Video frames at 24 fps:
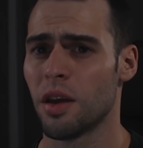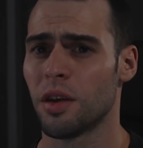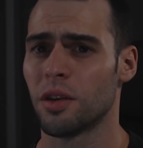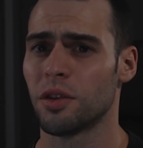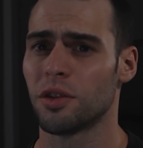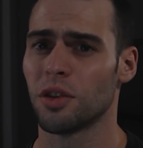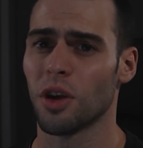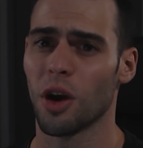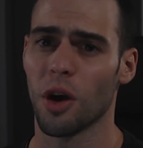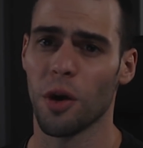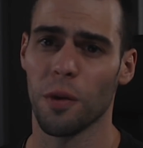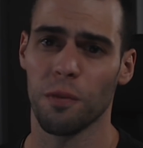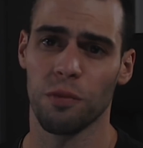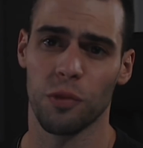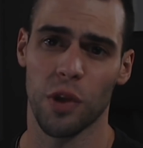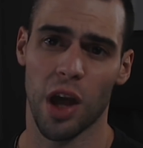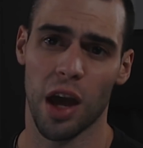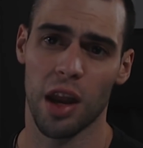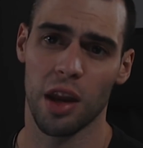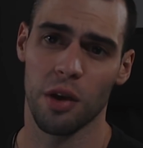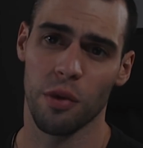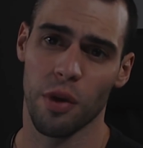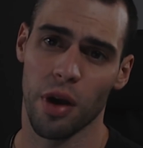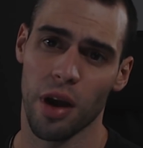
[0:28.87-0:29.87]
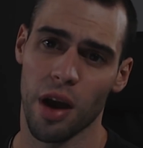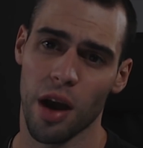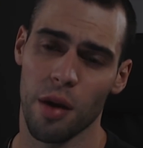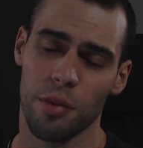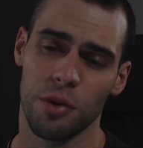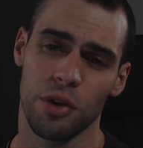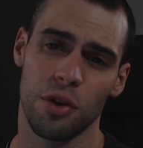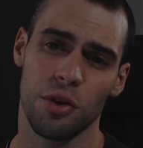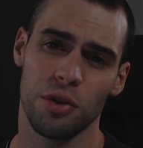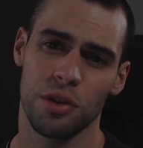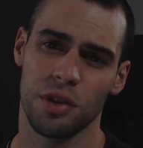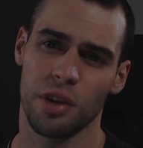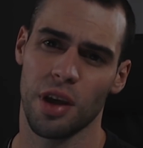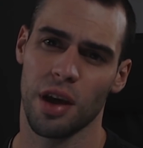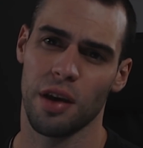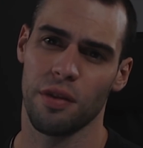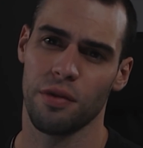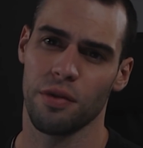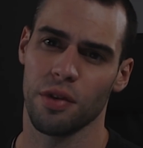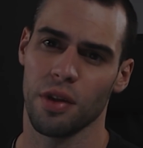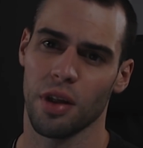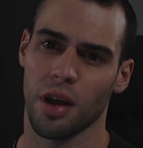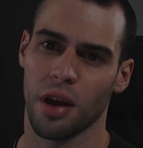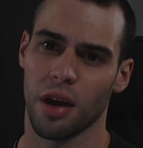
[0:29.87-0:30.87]
So anyway, I've been using that
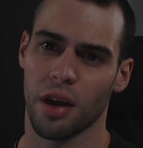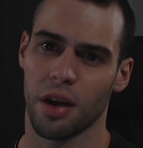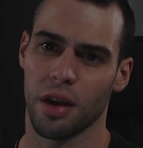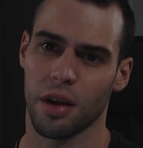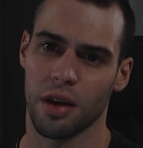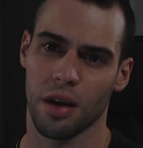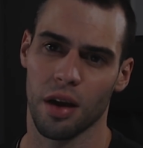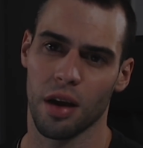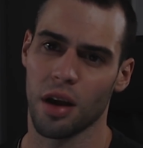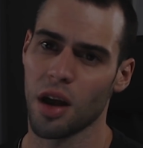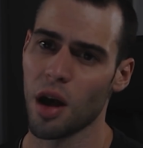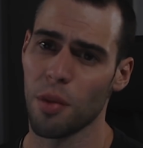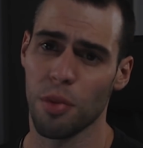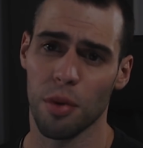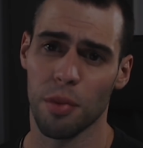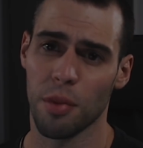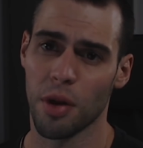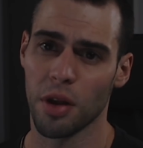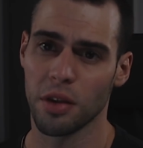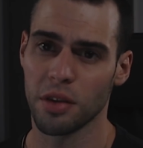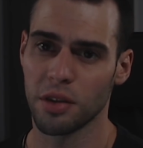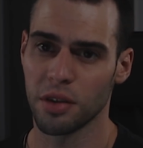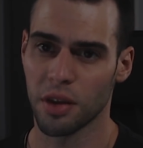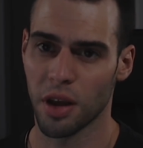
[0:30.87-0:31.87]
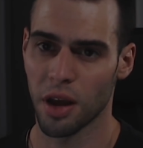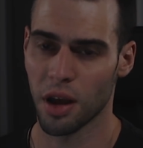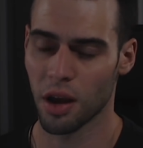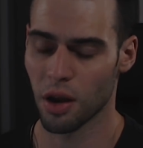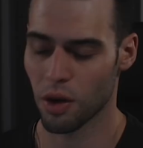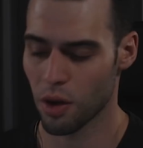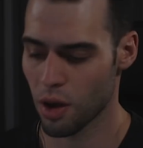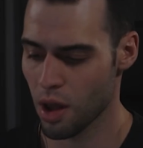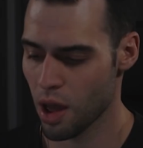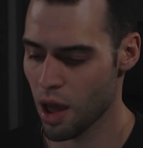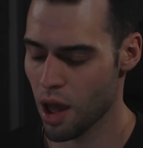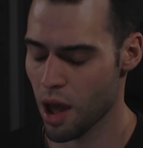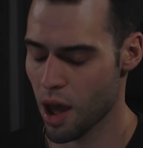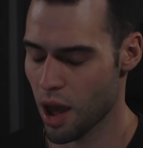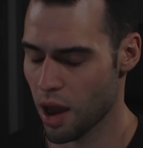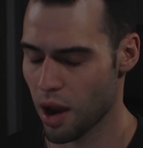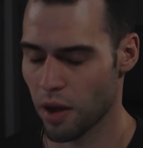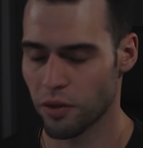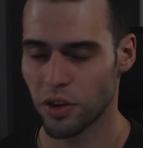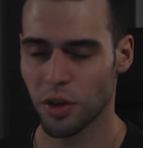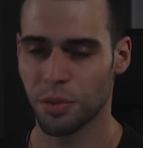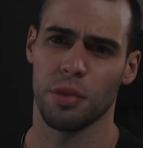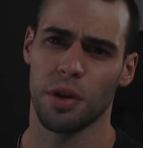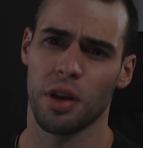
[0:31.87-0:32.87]
for like a couple months now, and
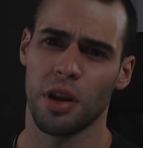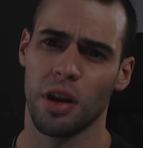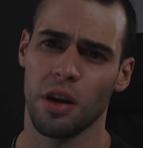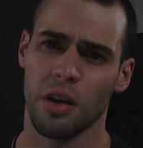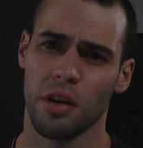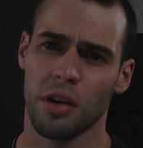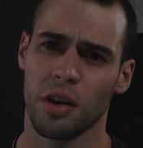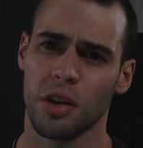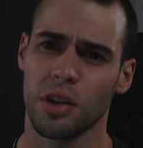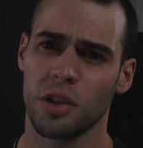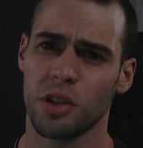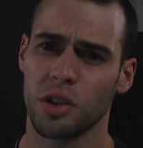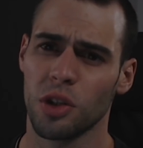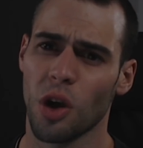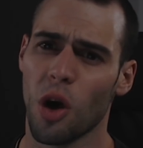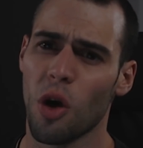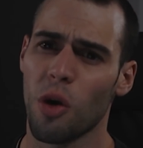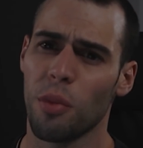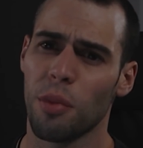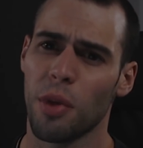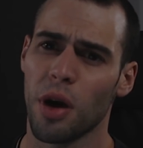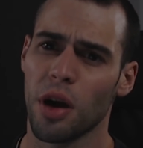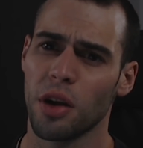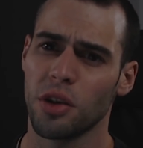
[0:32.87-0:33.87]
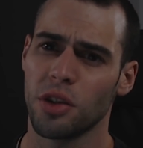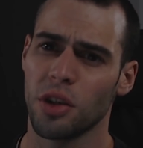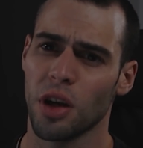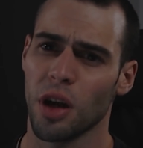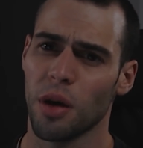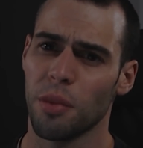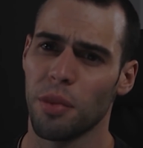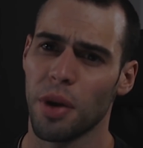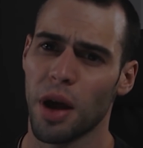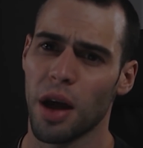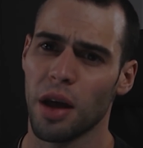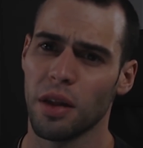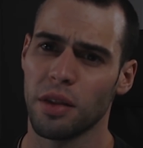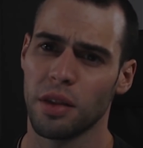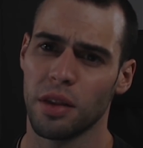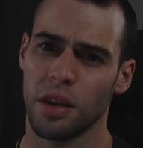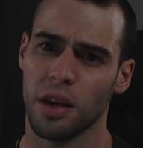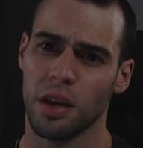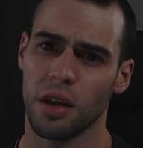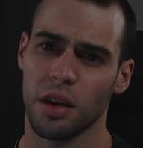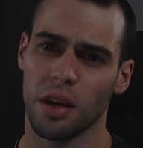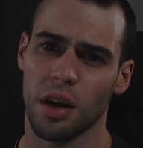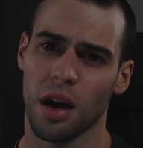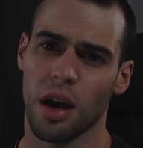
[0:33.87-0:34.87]
I've just been hearing so much about
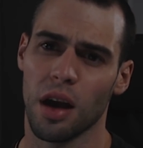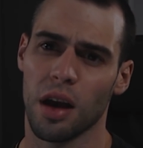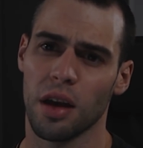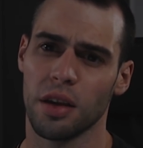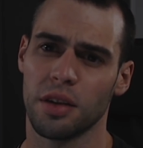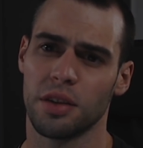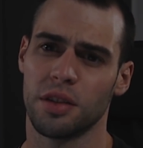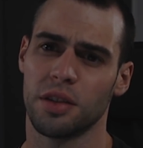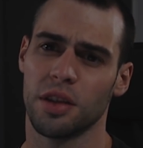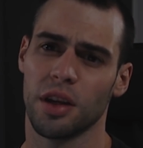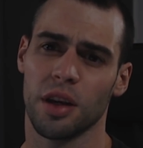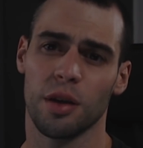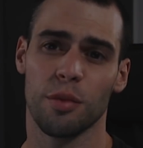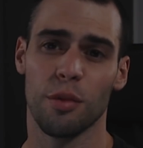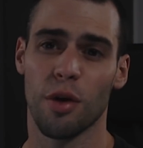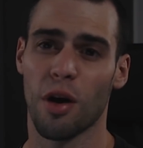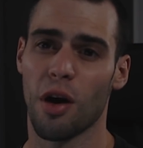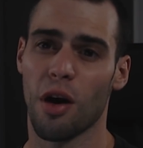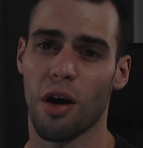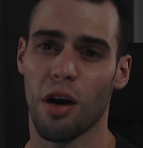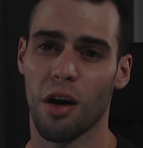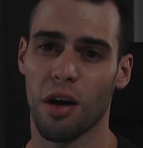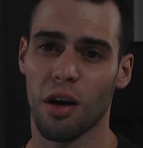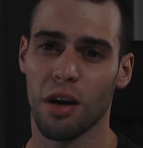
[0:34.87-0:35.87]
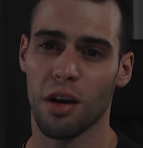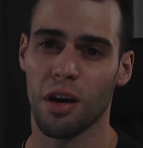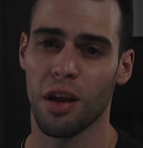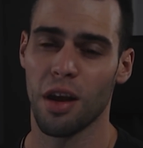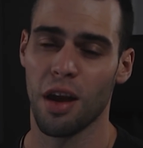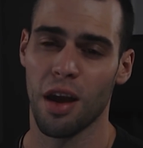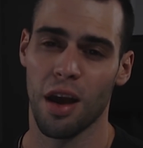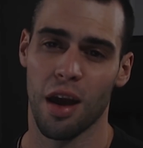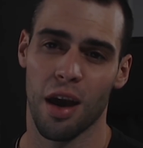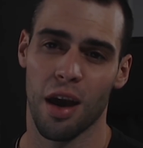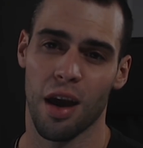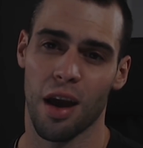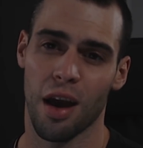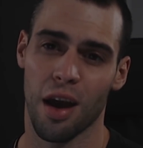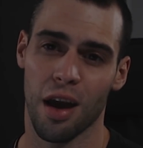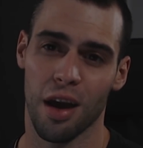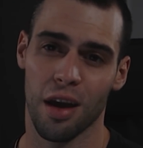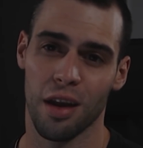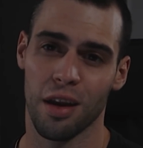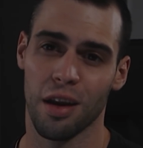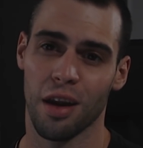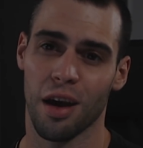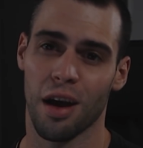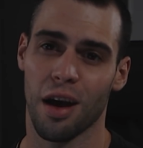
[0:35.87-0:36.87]
the Sigma Art,
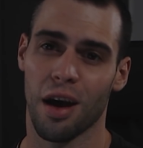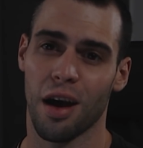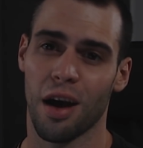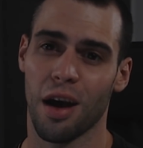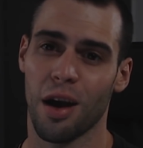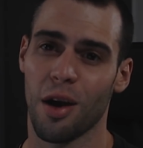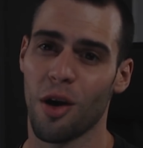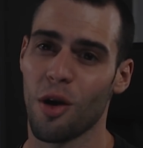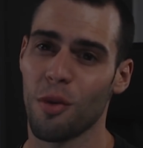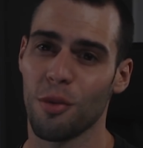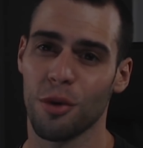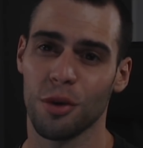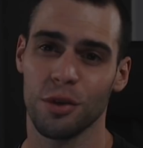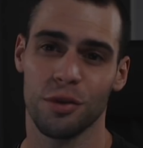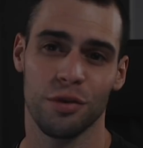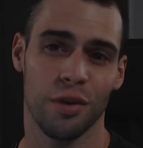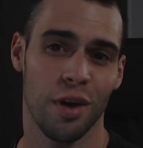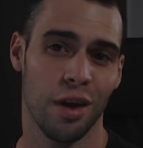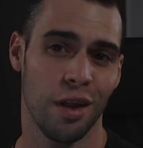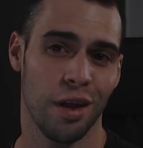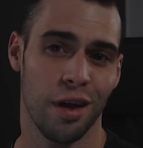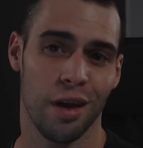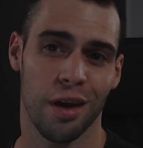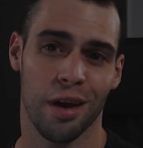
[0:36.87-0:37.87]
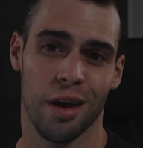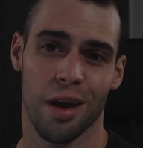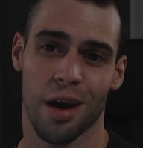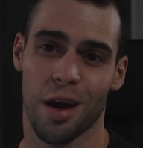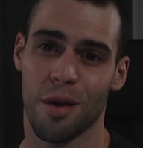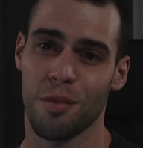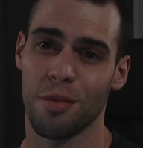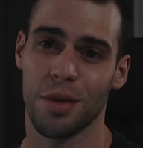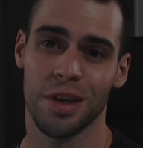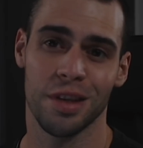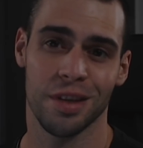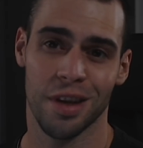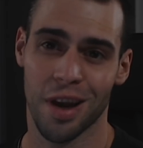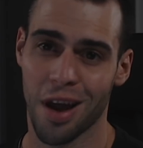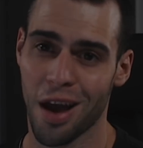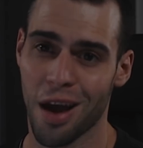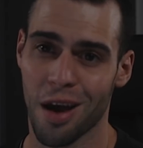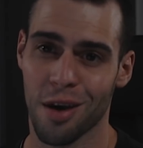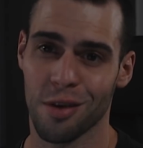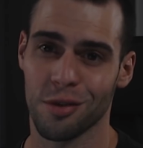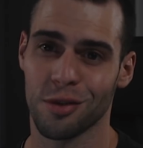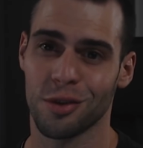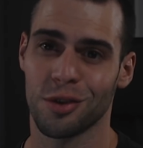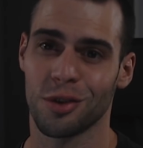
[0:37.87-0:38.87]
and I almost felt like I'm missing
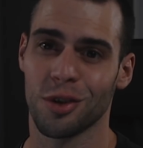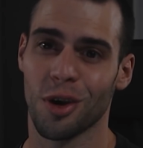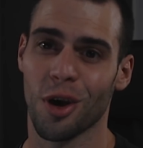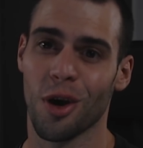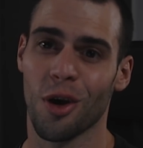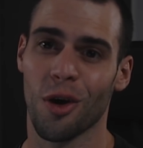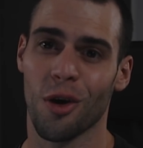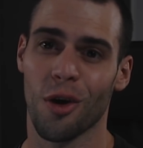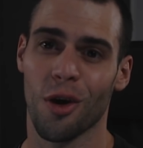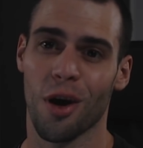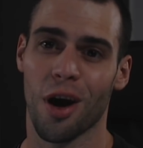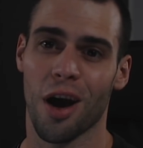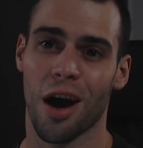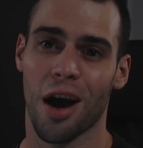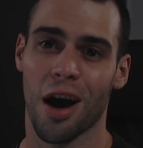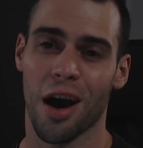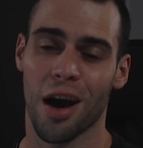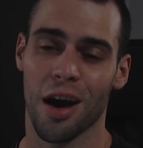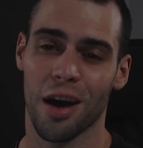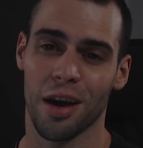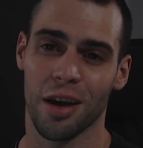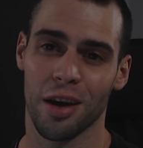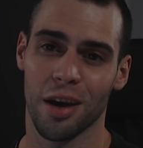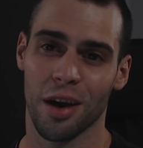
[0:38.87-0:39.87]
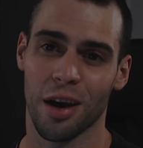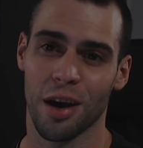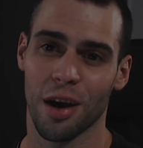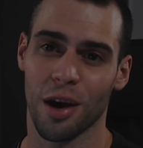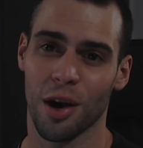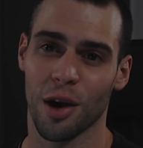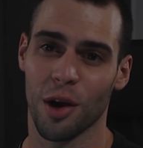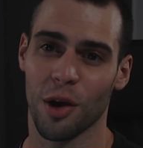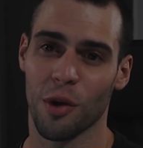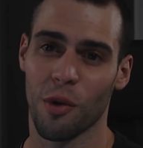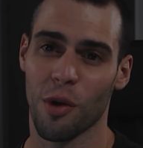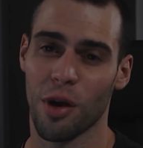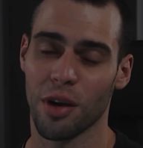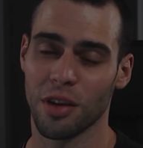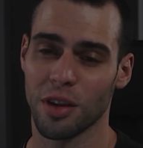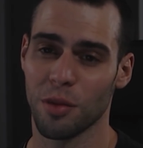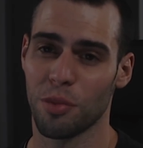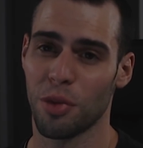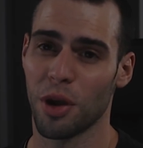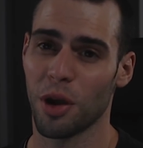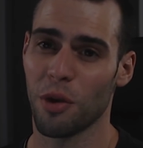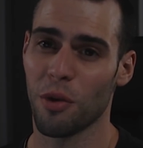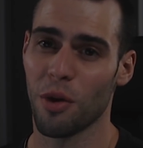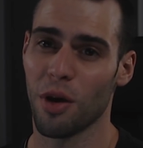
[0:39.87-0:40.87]
out. So I wanted to
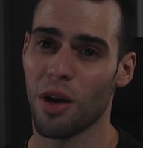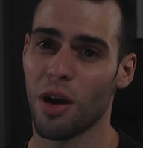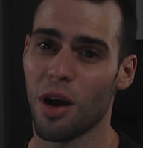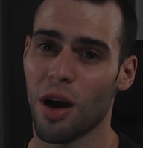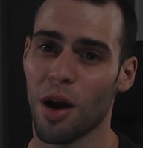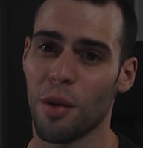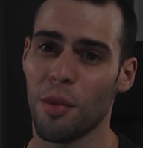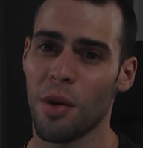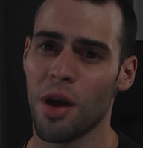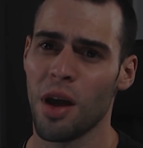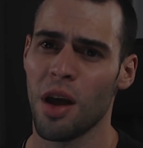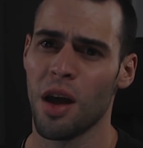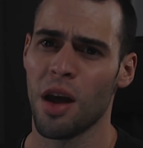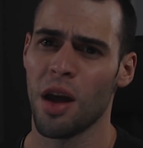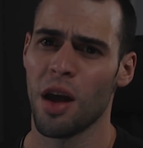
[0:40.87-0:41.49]
pick one up.